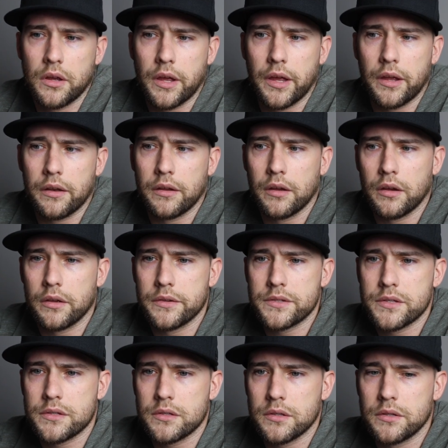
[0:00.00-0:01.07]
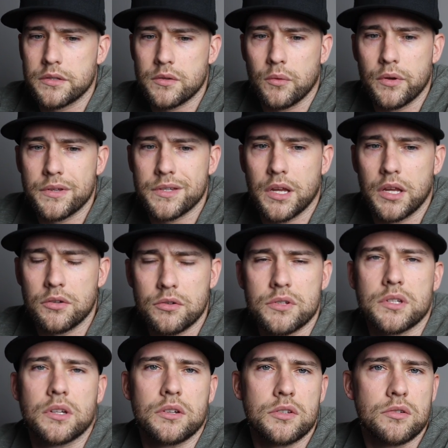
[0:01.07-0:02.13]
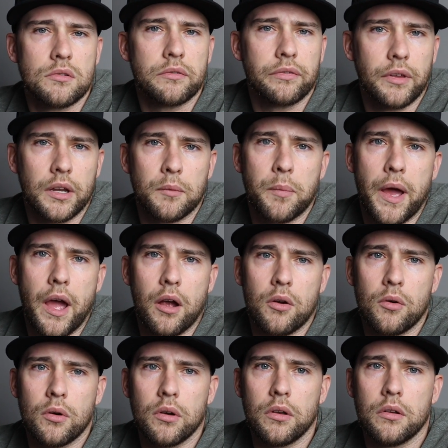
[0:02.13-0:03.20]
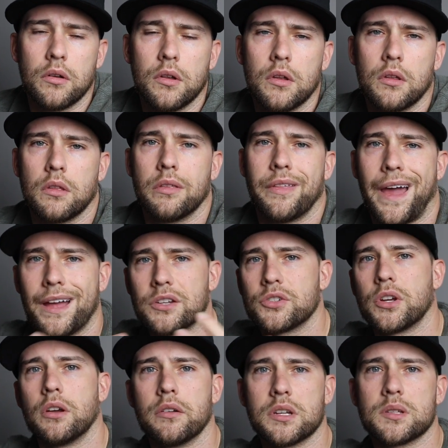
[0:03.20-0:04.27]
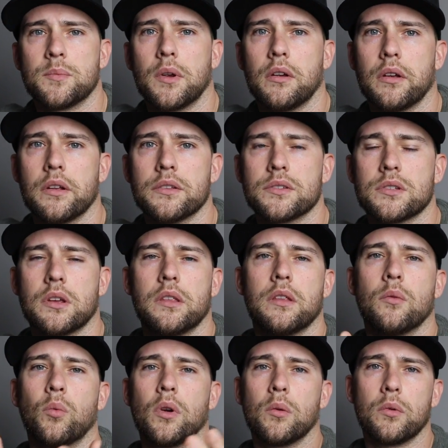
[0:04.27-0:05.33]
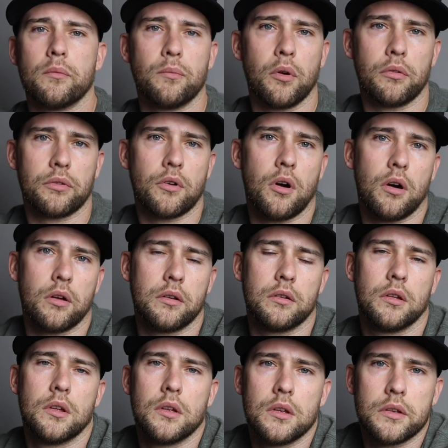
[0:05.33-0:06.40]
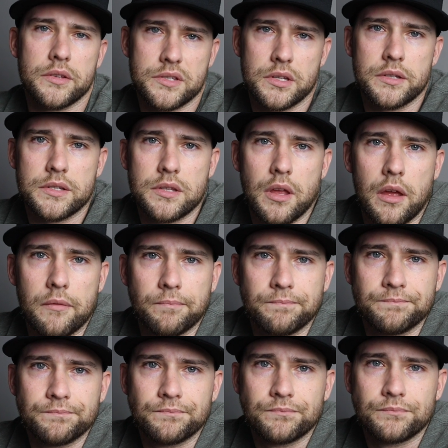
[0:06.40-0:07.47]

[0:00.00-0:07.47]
And it's always interesting just to reflect back on that shared experience and then where we've both gone since then.